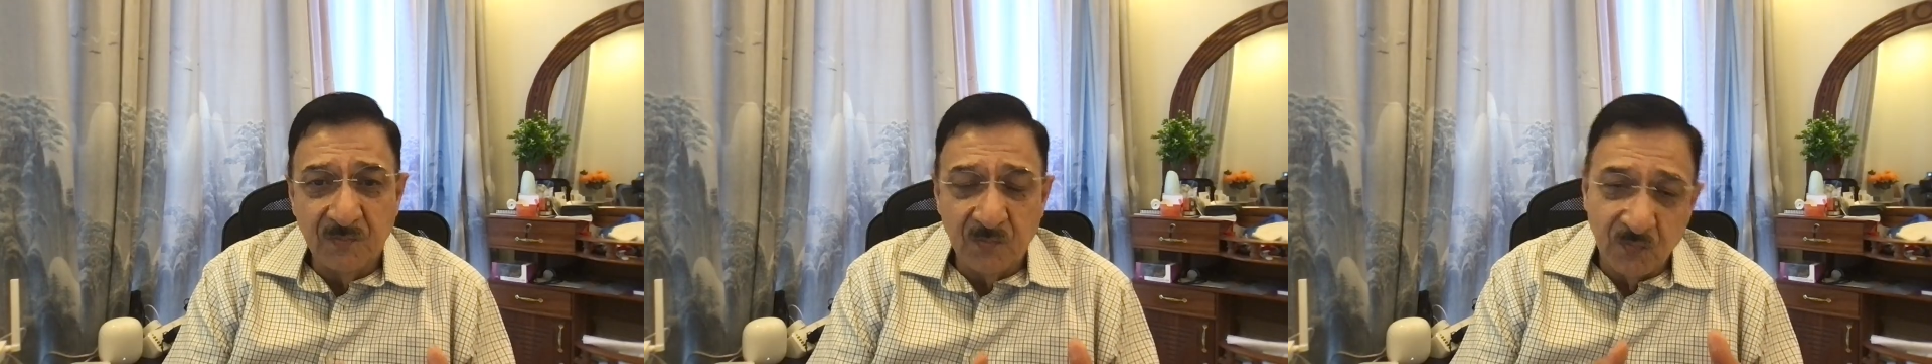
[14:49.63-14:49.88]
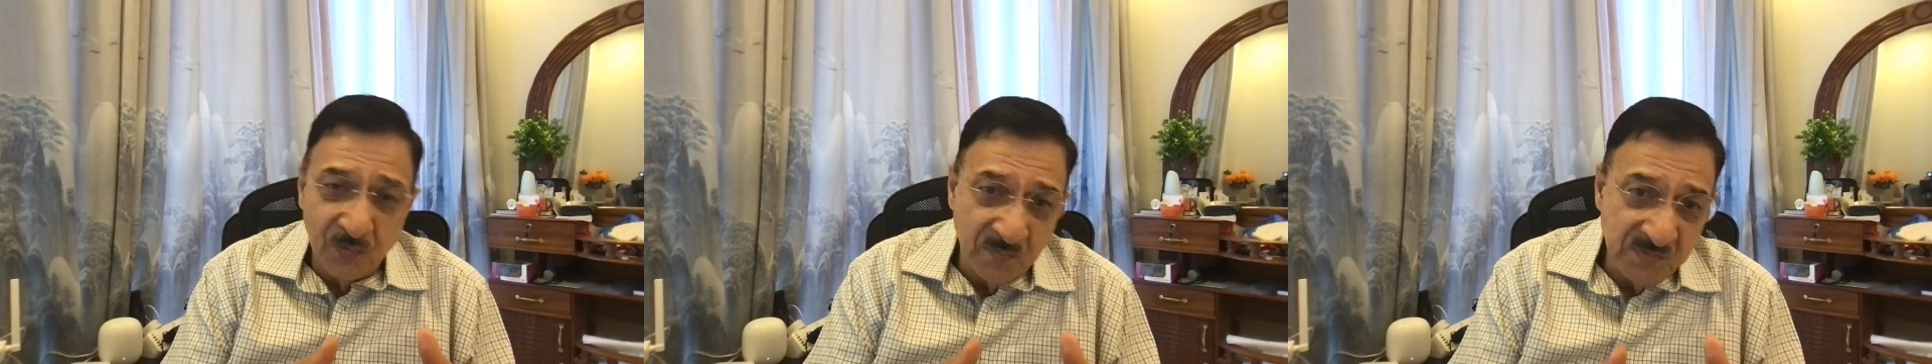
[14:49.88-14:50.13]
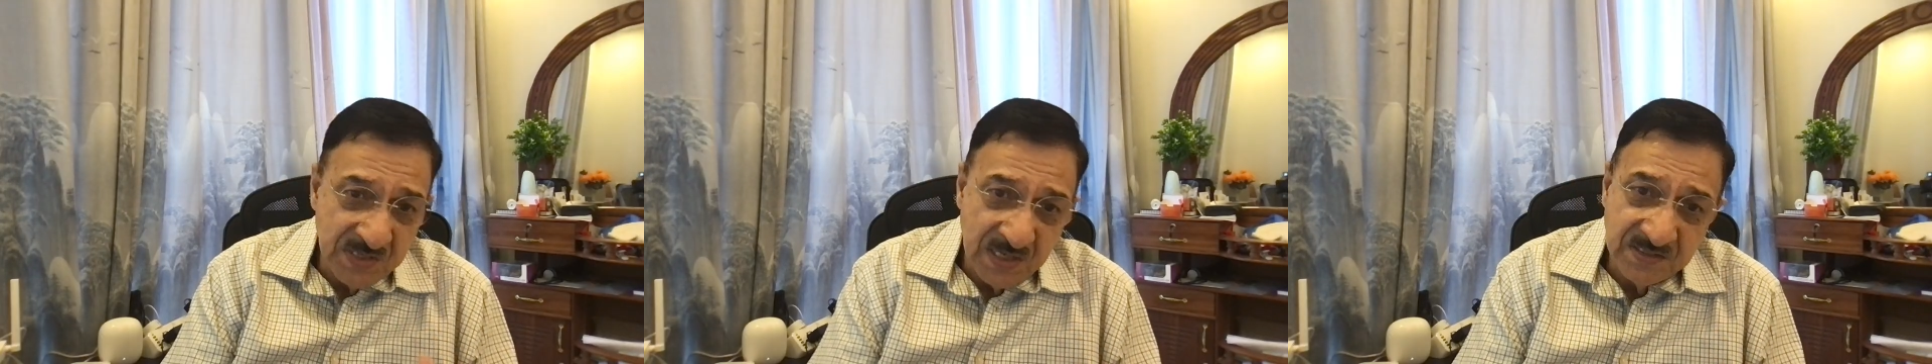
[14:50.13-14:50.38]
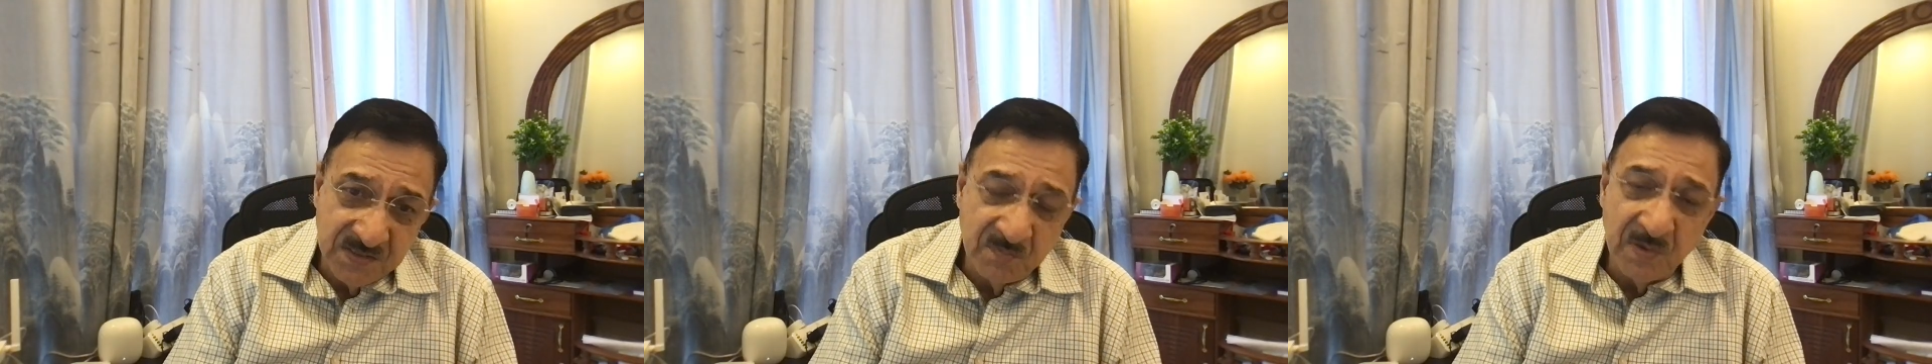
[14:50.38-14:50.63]
from
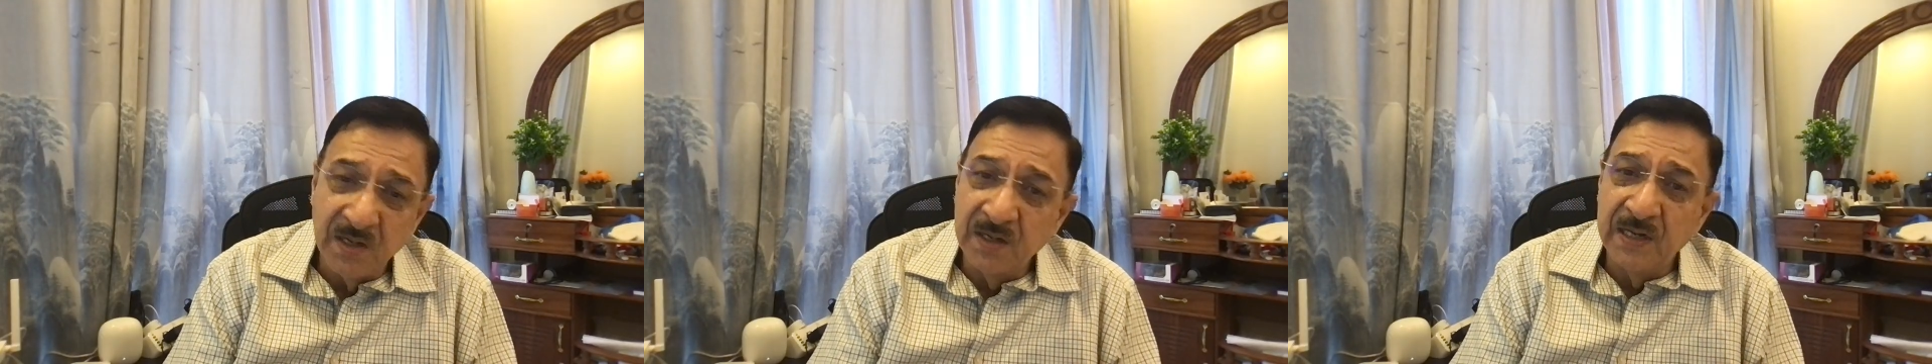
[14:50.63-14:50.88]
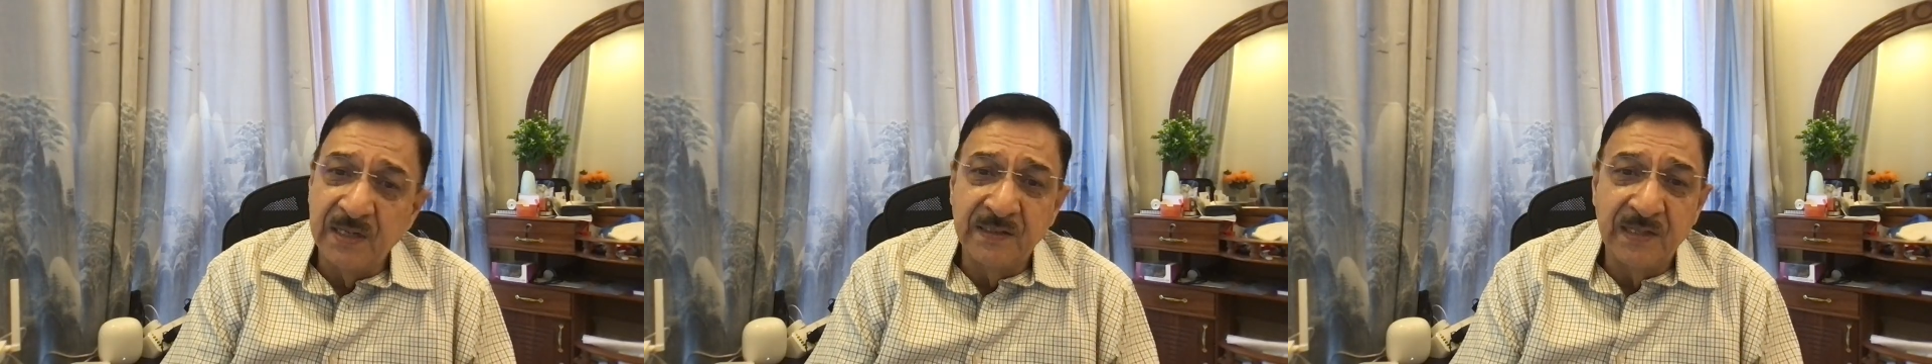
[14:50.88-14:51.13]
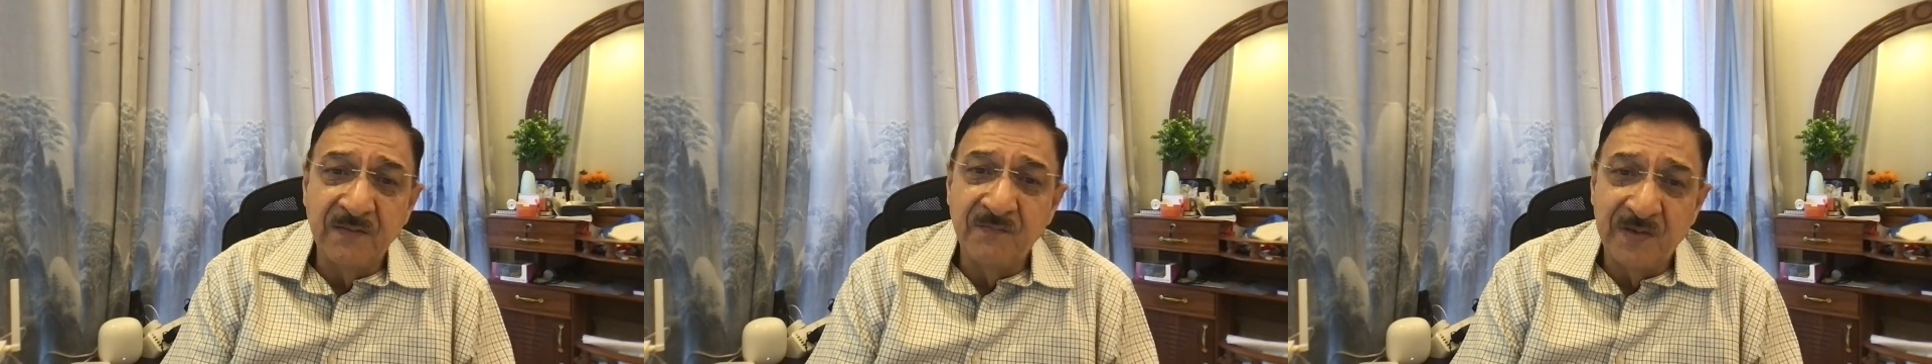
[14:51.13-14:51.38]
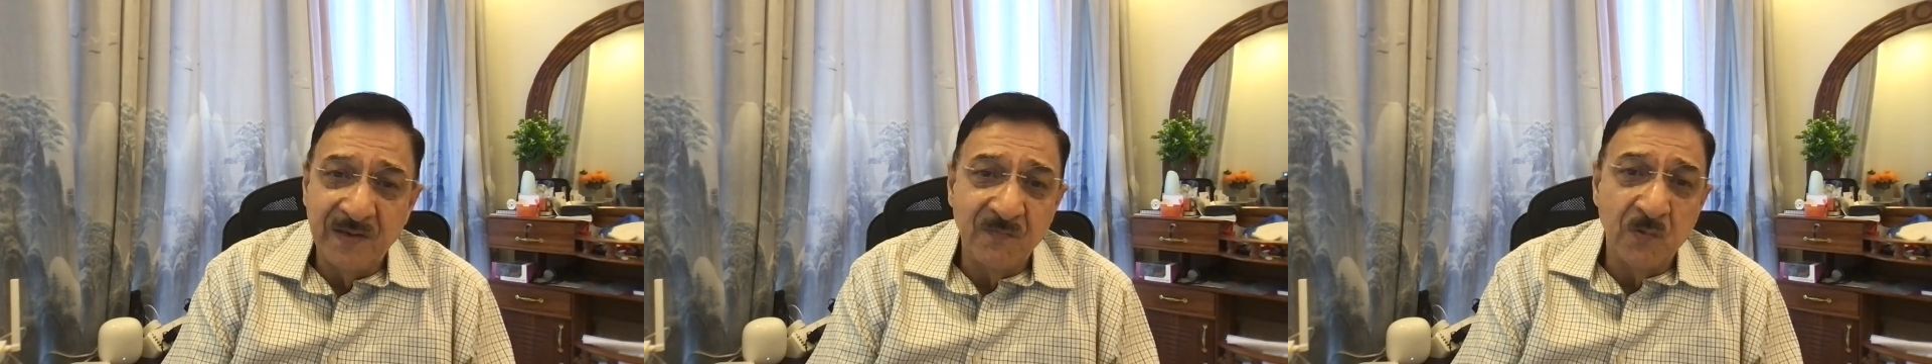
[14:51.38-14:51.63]
Zanzibar, and then
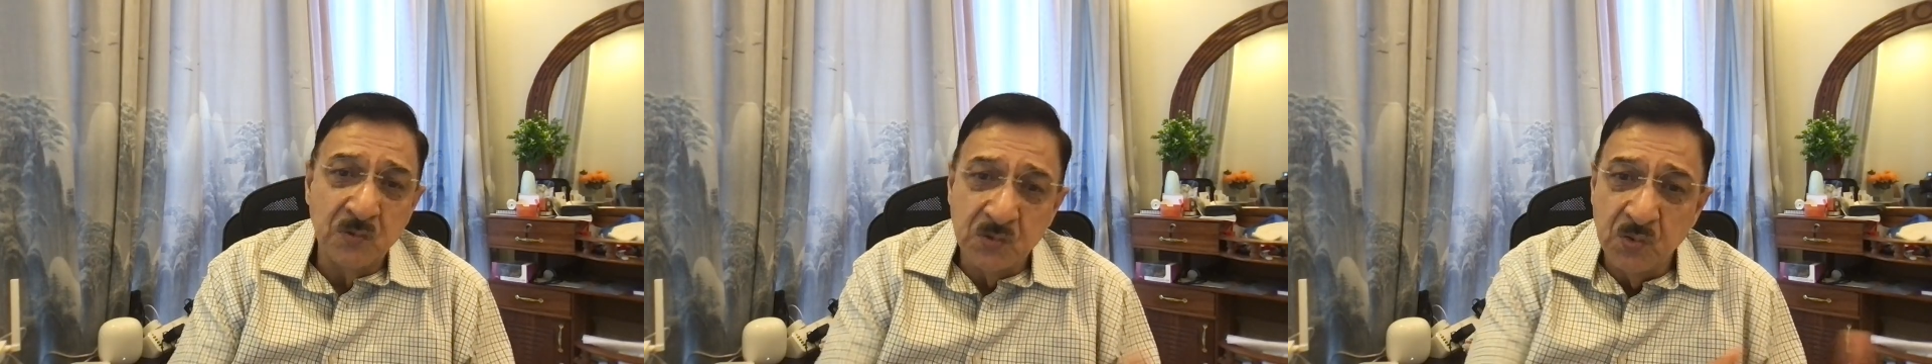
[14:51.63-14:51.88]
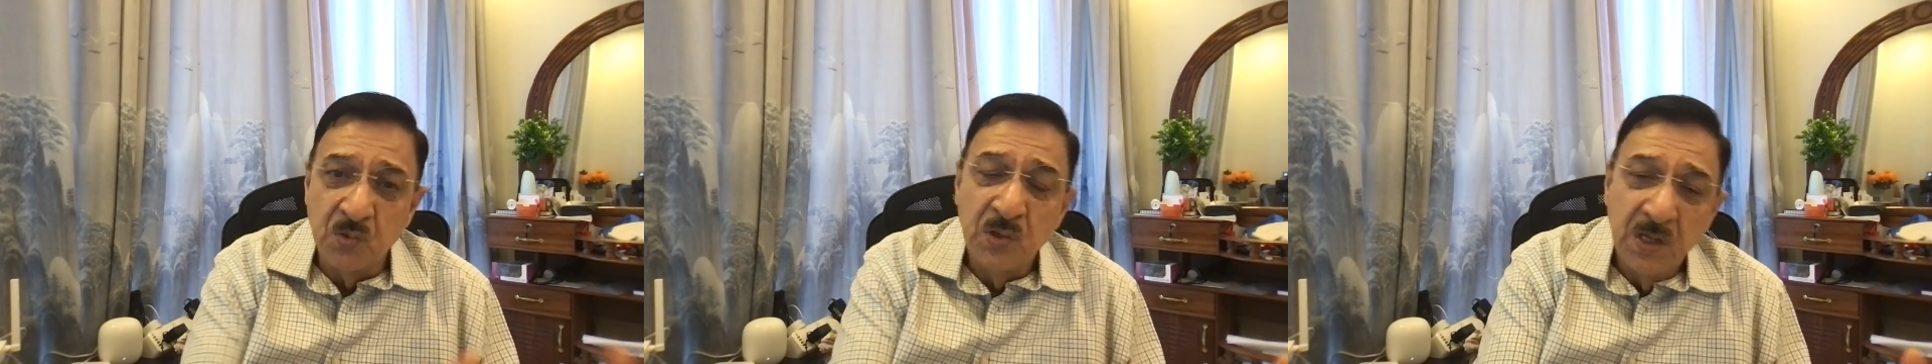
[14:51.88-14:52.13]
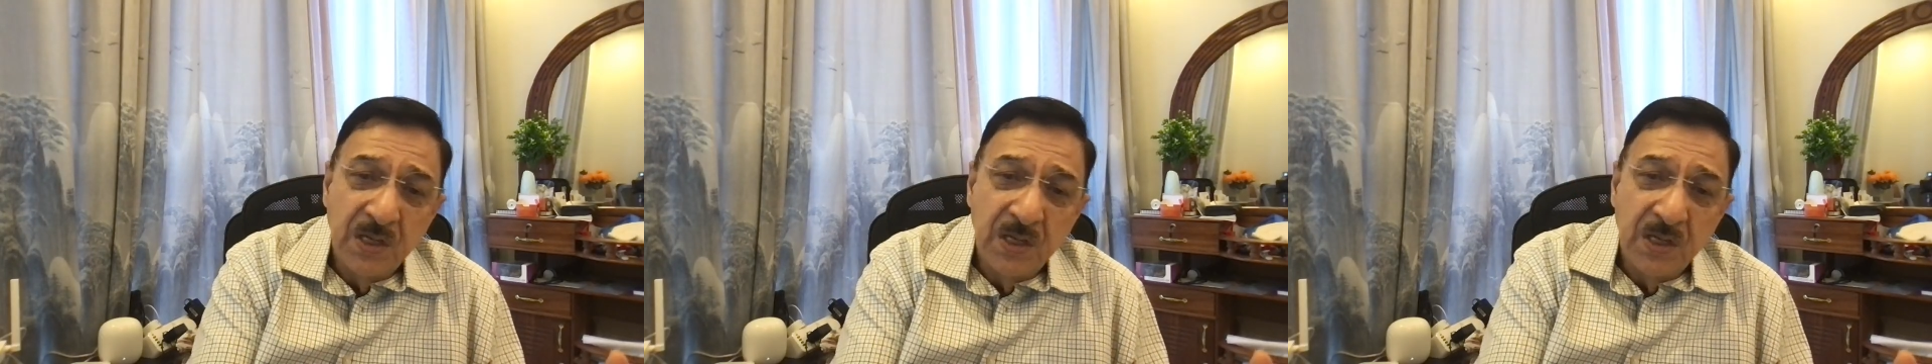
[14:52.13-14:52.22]
we have also